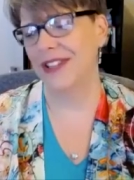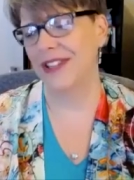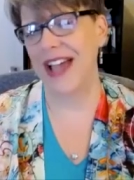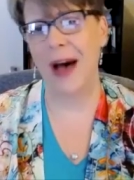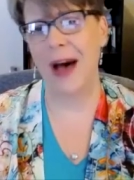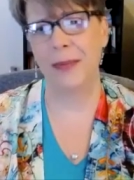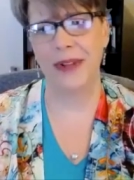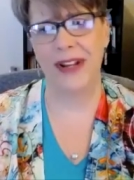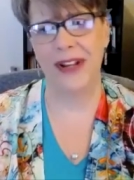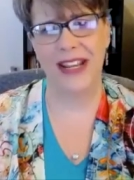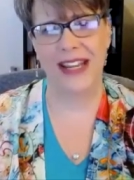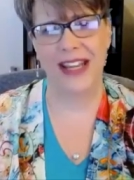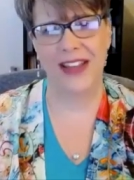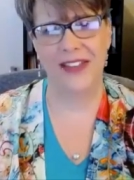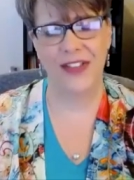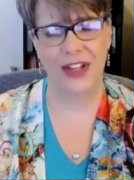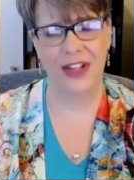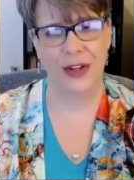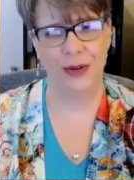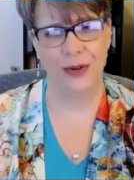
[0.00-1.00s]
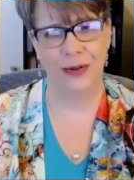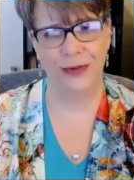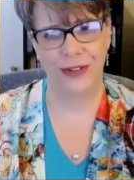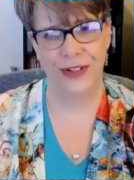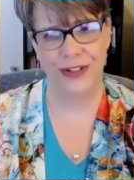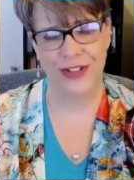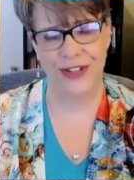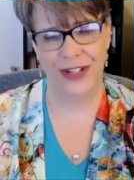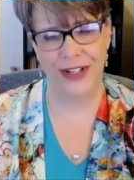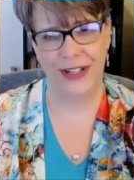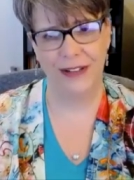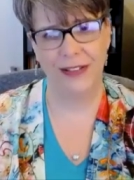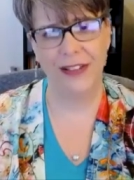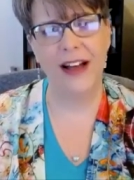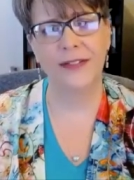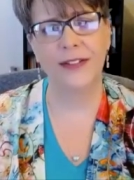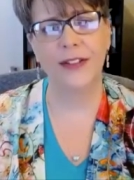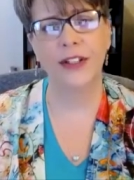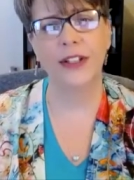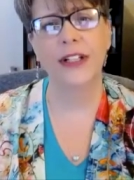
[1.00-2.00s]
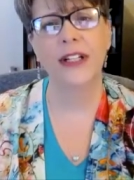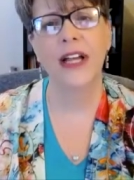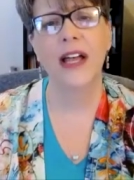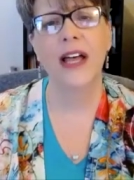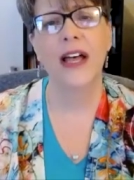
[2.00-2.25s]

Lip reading: happening at the university level,